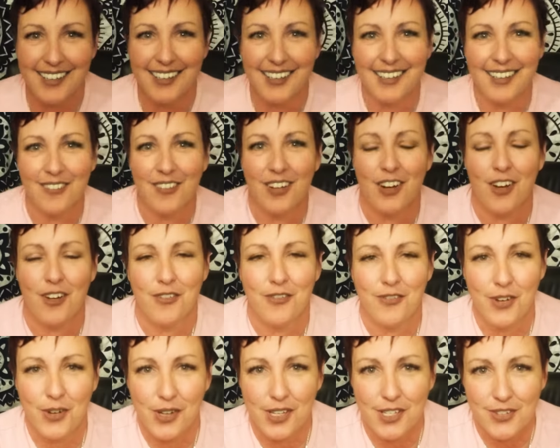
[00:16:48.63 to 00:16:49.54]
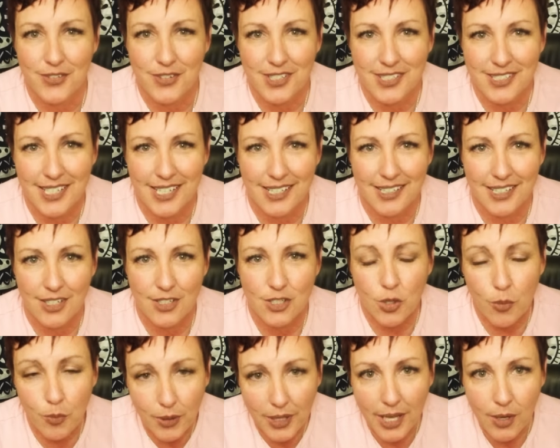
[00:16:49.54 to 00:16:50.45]
They went off focus for a second there.
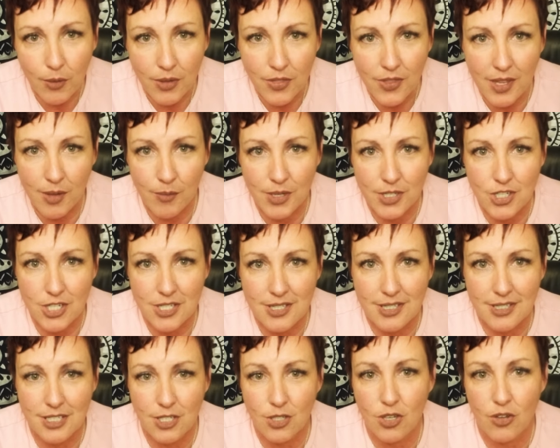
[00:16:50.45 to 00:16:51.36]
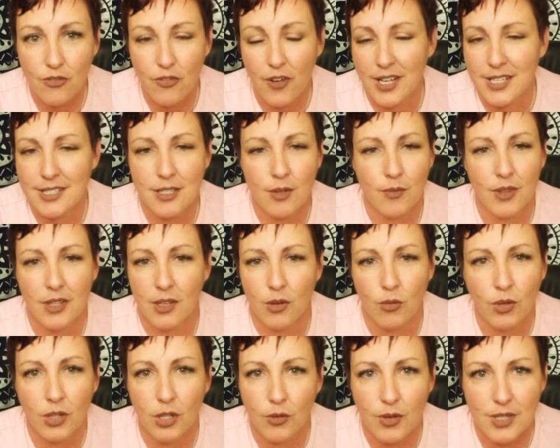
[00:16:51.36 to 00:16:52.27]
So play with images until you find something that
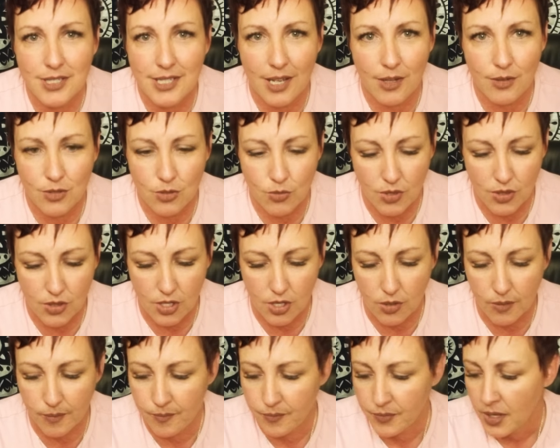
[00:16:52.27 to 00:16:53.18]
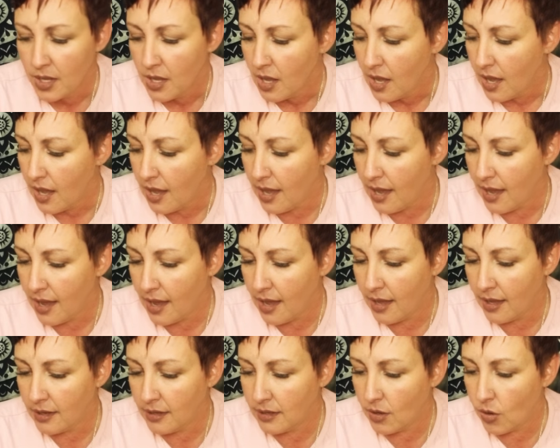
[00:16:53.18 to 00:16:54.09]
really resounds with you,
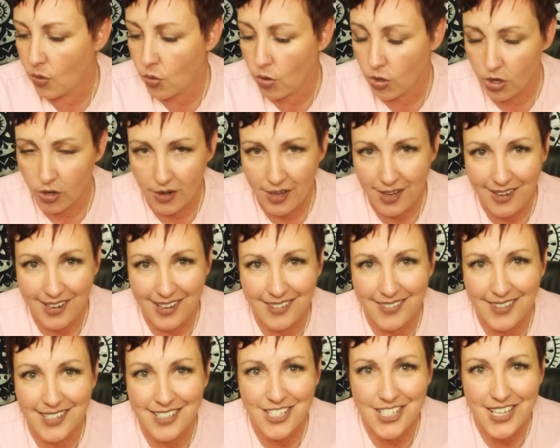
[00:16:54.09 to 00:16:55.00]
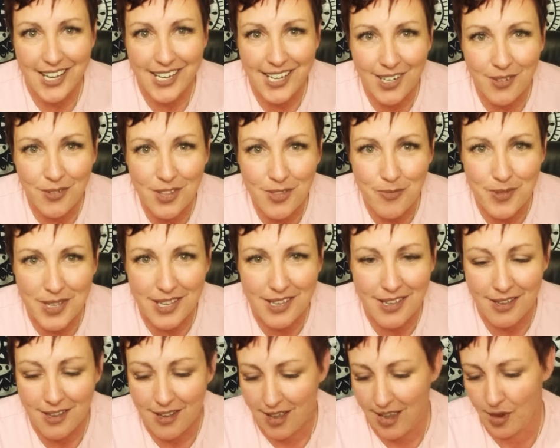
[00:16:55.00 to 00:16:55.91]
and order it, and then check in with
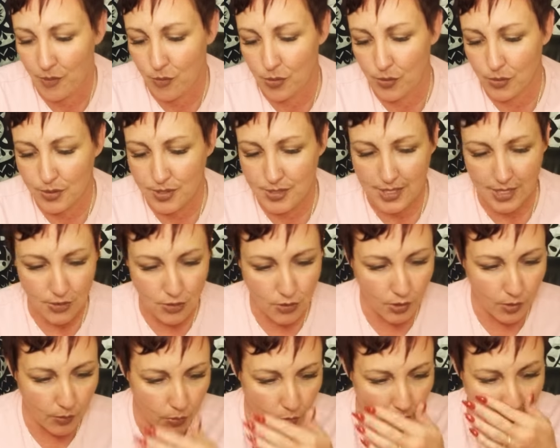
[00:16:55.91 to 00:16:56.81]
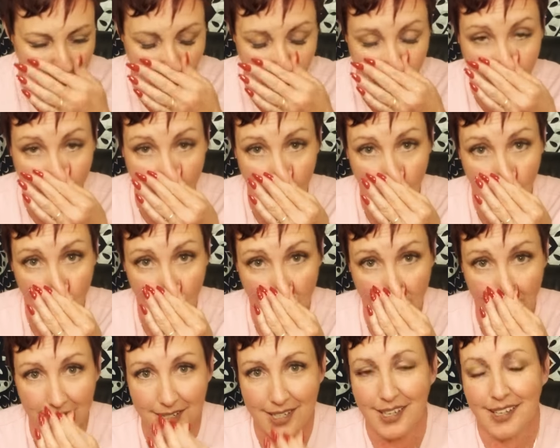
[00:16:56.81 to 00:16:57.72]
me and we will schedule an appointment, or I will
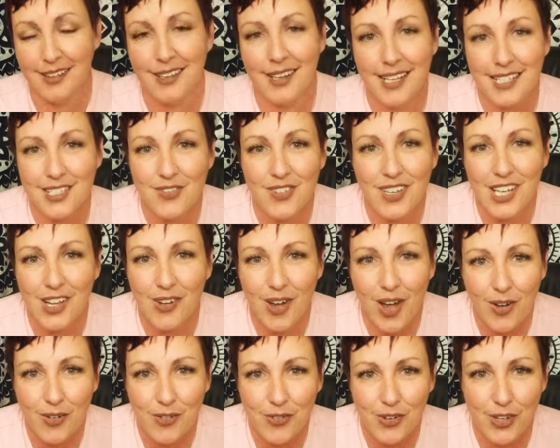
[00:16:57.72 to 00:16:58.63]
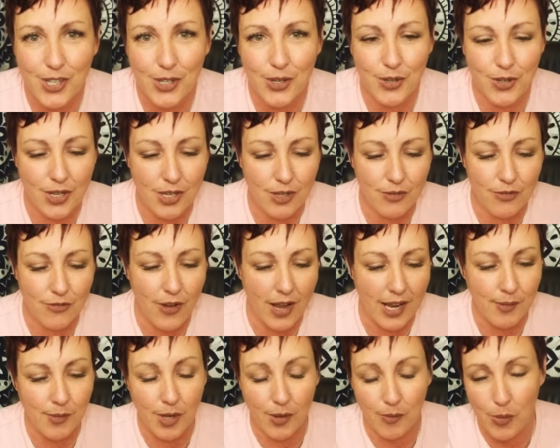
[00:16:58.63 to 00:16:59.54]
work on getting the next video out for you. You can
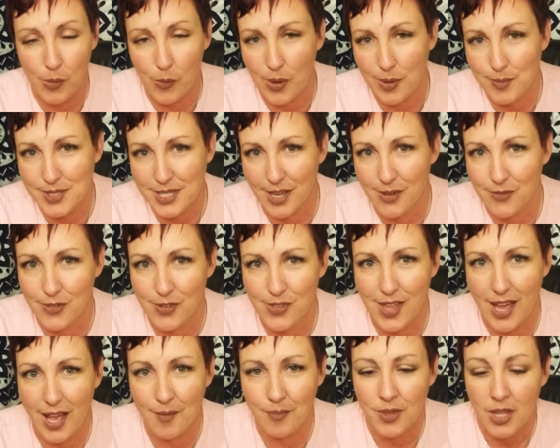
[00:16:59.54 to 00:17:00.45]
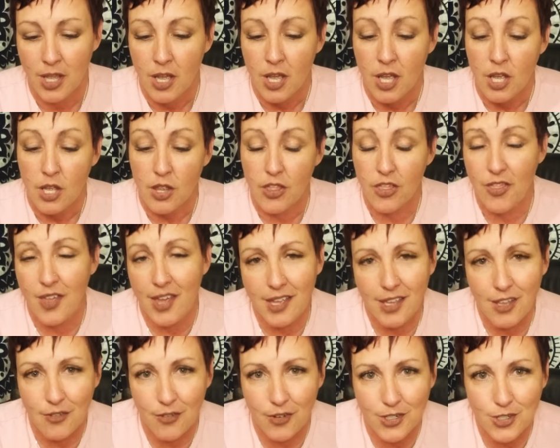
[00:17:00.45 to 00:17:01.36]
find me on the website for that.
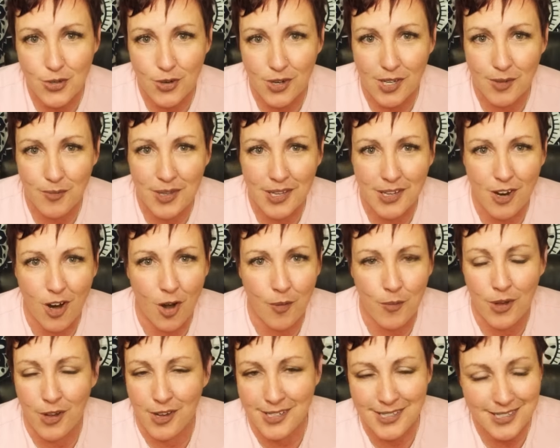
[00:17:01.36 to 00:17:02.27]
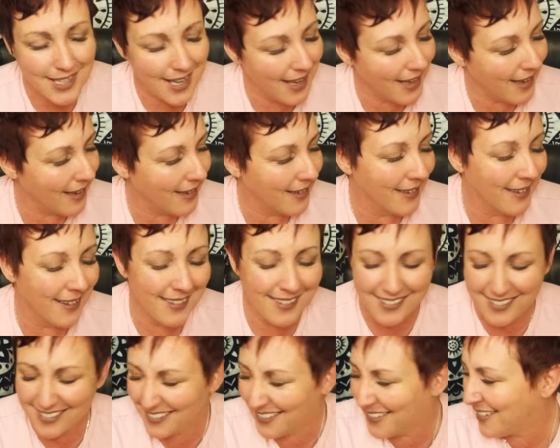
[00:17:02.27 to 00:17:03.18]
Thank you for joining me. Karma on deck.
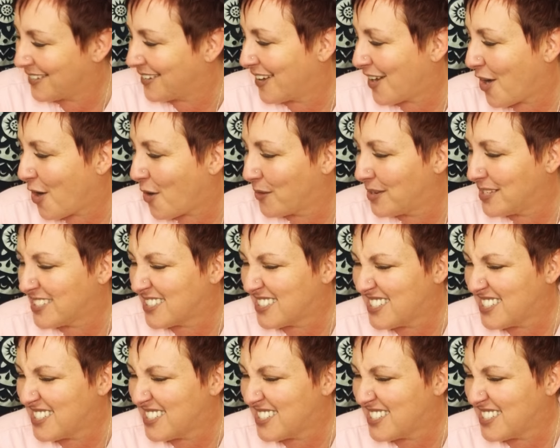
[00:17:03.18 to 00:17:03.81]
I always